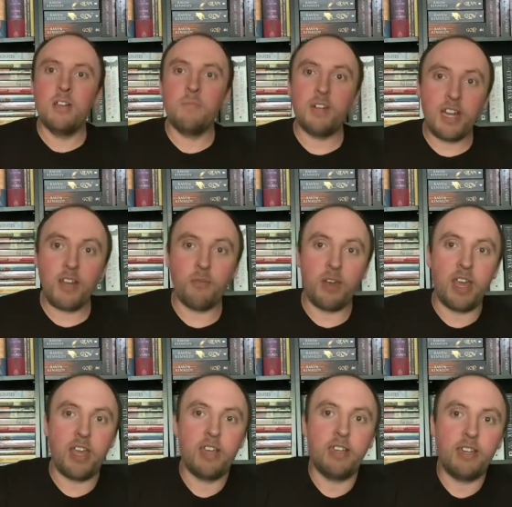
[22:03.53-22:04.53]
But
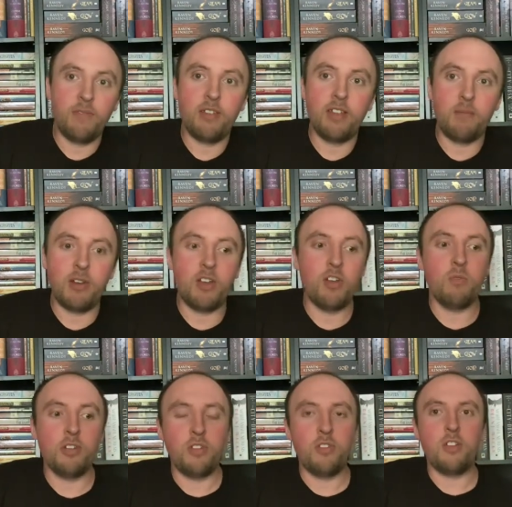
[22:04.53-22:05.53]
anyway, definitely let me know
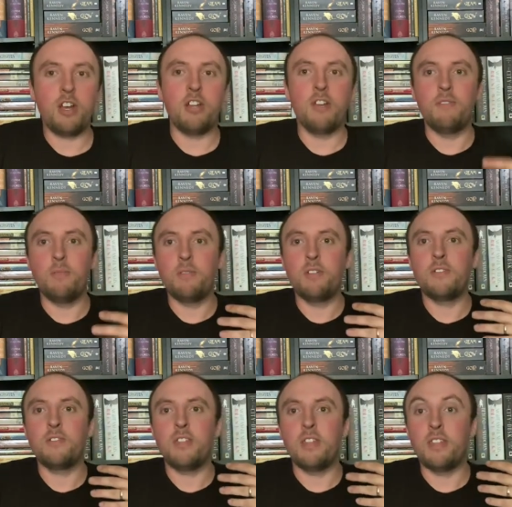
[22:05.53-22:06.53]
what you thought of the
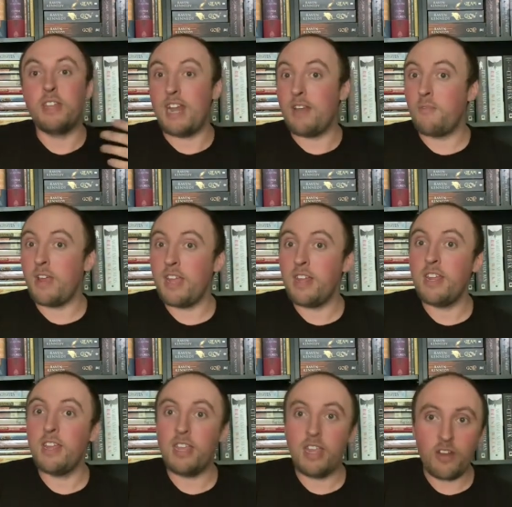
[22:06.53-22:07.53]
books that I read
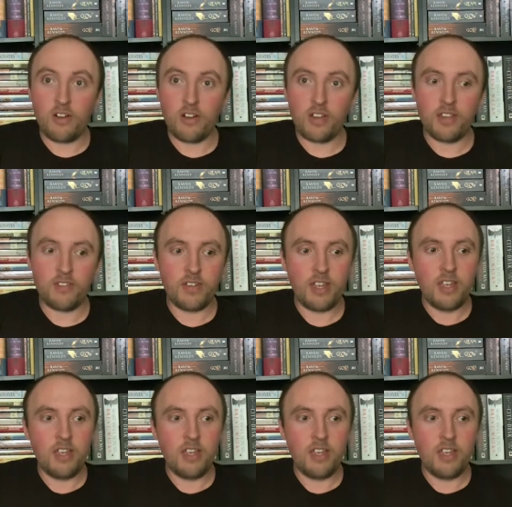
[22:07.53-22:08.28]
in August.